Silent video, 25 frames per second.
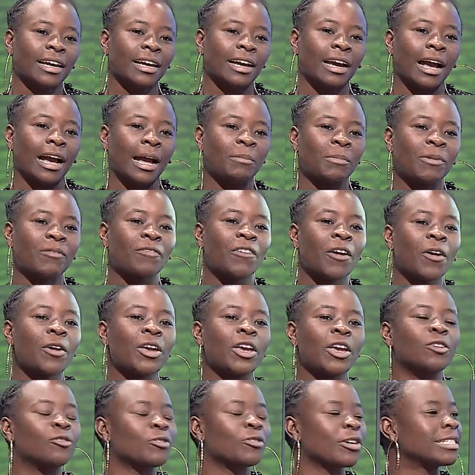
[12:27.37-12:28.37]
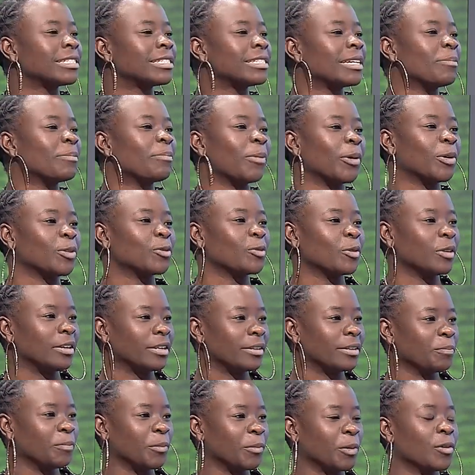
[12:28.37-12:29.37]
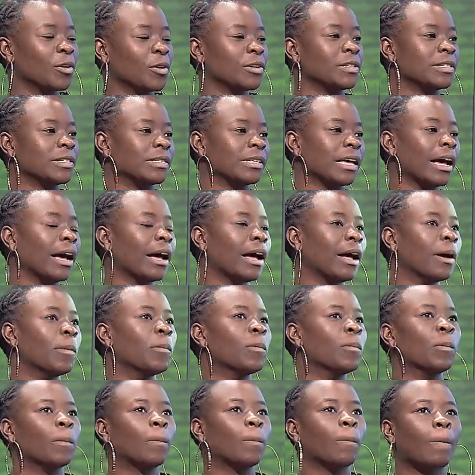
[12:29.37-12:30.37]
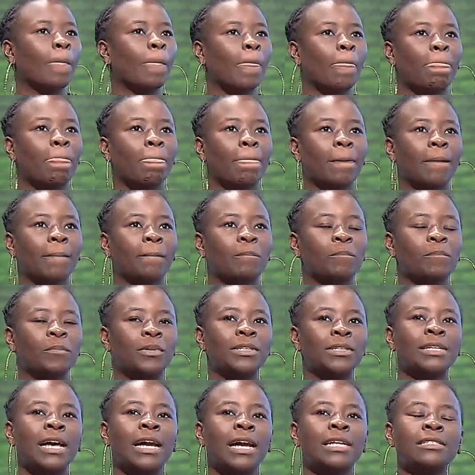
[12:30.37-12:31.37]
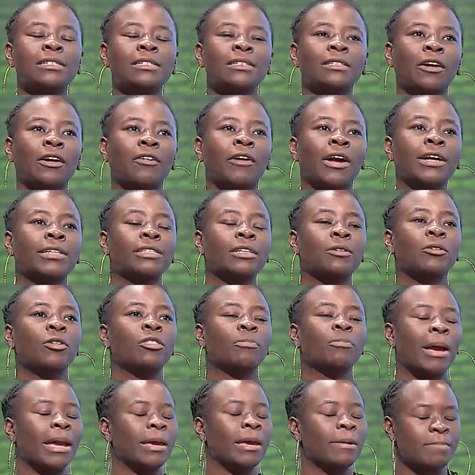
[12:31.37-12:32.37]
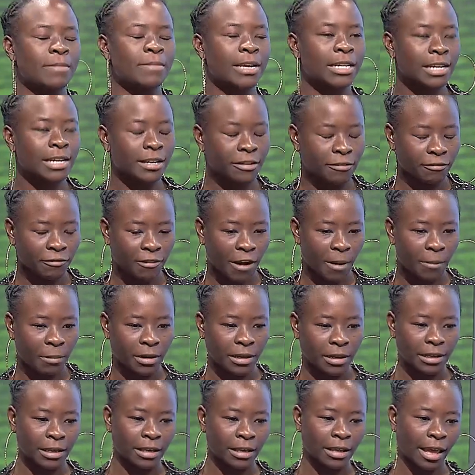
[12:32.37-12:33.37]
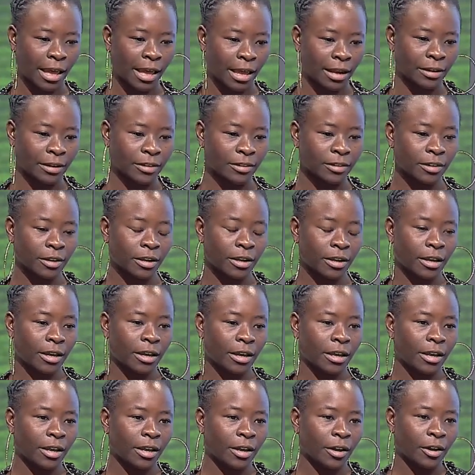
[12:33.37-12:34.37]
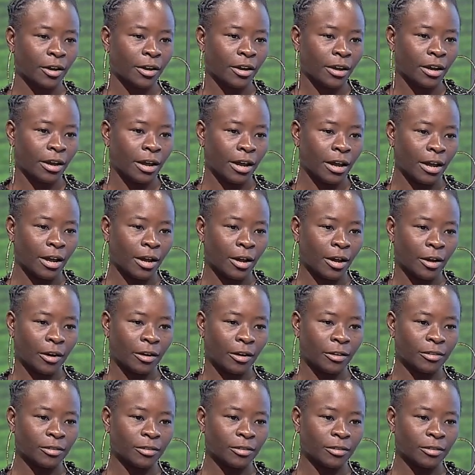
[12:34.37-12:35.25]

I'm a very interesting person because um, besides interacting with my immediate family and uh,